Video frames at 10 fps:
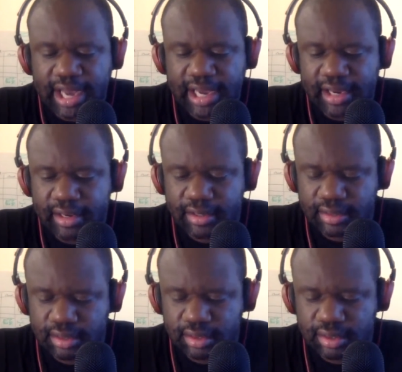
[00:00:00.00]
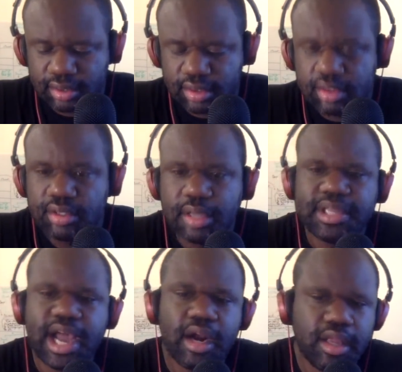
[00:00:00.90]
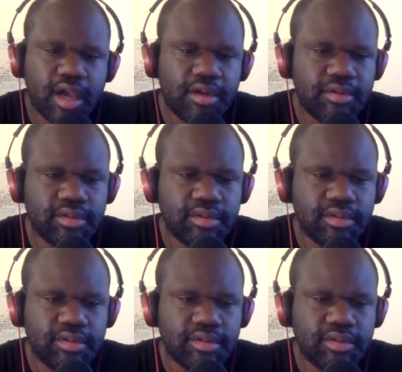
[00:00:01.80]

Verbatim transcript: out of here. I'm tired of y'all.